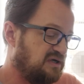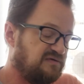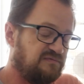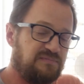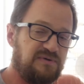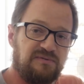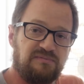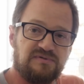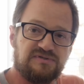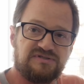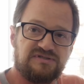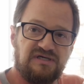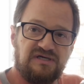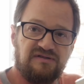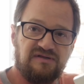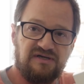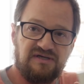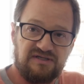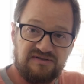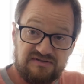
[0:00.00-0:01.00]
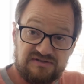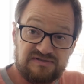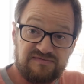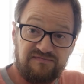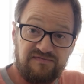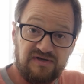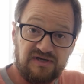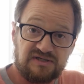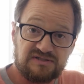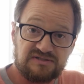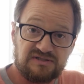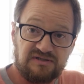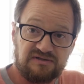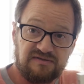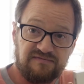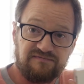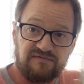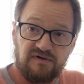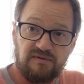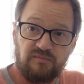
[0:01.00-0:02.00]
people say that it's fixed, that
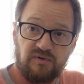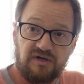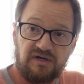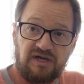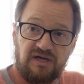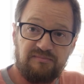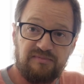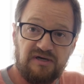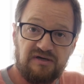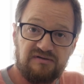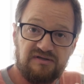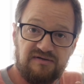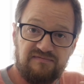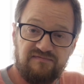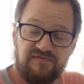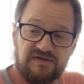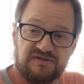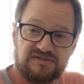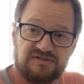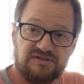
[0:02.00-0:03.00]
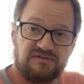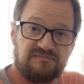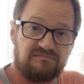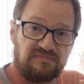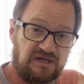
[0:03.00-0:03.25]
the firmware came out and they fixed it.